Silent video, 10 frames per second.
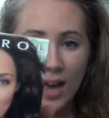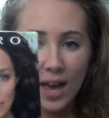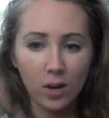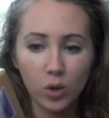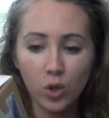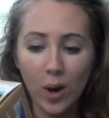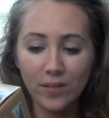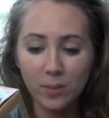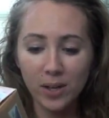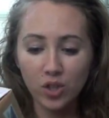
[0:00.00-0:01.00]
And you
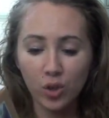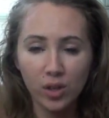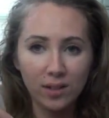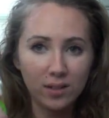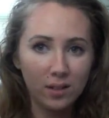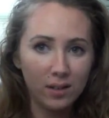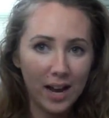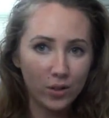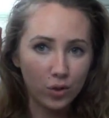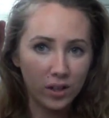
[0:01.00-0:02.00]
have to make sure that it's
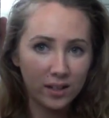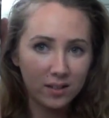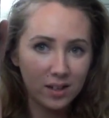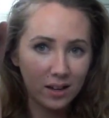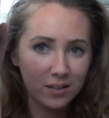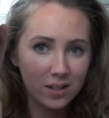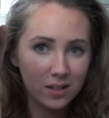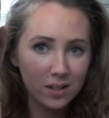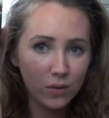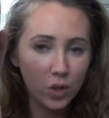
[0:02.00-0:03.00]
Natural Instincts. This
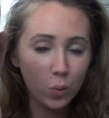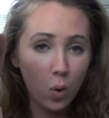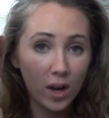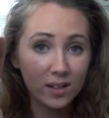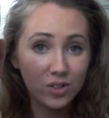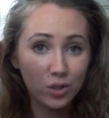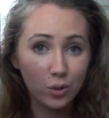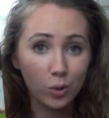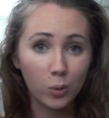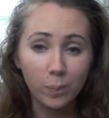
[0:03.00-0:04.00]
is if you want
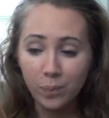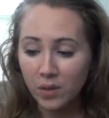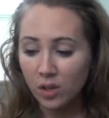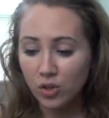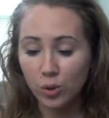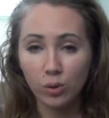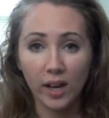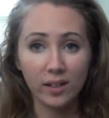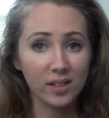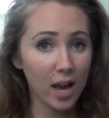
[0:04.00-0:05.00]
to do
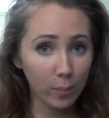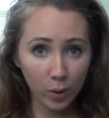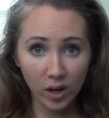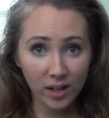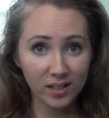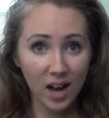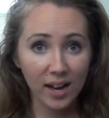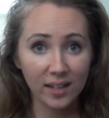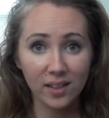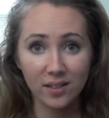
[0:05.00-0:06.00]
like temporary
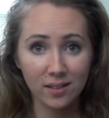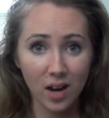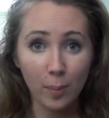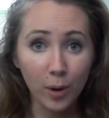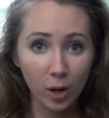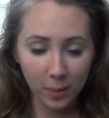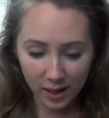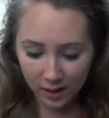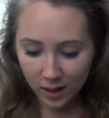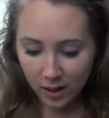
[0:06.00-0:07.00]
dye. This is not
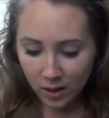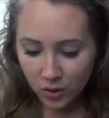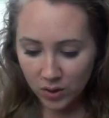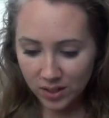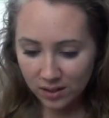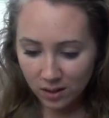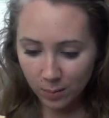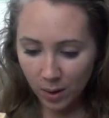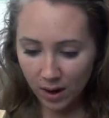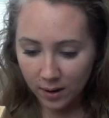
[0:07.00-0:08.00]
permanent. So it says at the
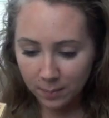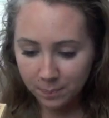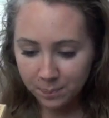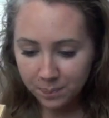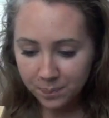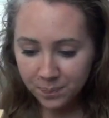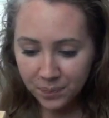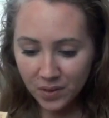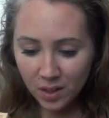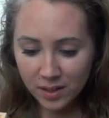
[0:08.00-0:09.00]
bottom,
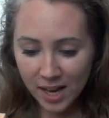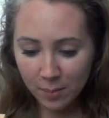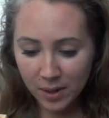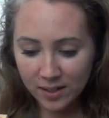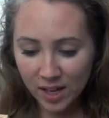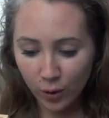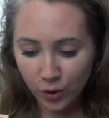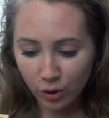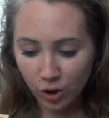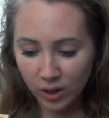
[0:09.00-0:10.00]
10 minutes
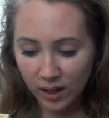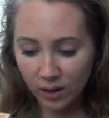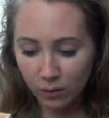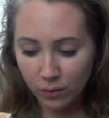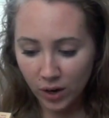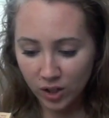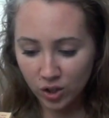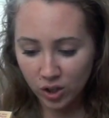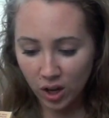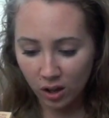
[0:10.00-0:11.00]
healthier looking,
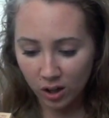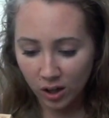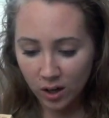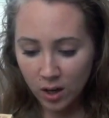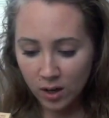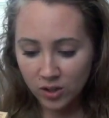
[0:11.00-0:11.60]
fresh color.